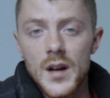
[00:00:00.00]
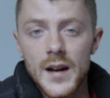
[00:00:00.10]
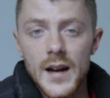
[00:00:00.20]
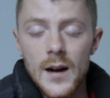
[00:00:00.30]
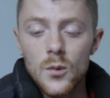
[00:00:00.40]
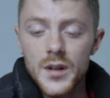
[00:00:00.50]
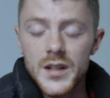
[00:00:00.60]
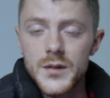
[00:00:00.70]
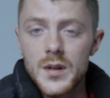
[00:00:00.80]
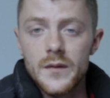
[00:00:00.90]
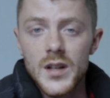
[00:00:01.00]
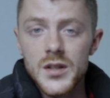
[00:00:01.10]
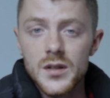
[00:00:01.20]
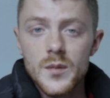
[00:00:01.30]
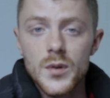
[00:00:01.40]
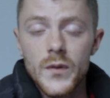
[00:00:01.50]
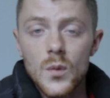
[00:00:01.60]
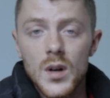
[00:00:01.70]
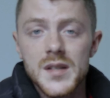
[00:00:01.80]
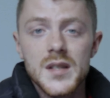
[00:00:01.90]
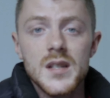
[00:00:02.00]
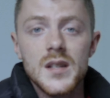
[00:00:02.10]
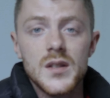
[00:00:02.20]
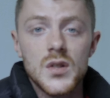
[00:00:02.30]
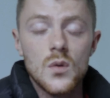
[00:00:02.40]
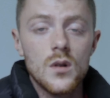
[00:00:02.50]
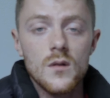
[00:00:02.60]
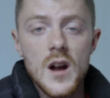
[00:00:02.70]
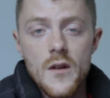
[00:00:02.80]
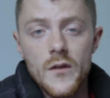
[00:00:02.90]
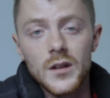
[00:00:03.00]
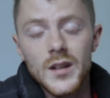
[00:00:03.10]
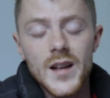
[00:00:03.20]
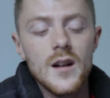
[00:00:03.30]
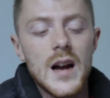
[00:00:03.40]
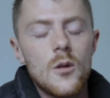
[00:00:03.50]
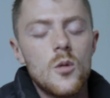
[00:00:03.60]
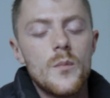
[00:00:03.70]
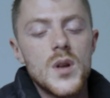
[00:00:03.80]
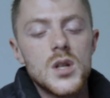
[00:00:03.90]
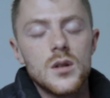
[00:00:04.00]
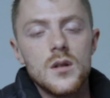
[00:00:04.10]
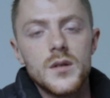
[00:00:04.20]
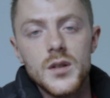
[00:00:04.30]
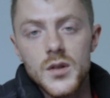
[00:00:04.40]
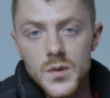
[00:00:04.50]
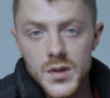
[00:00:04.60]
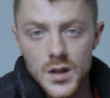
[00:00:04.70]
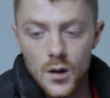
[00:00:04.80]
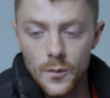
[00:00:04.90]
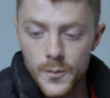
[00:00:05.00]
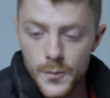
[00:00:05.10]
I will get to it eventually, but if you want to see it sooner rather than later, I will be sure to do so.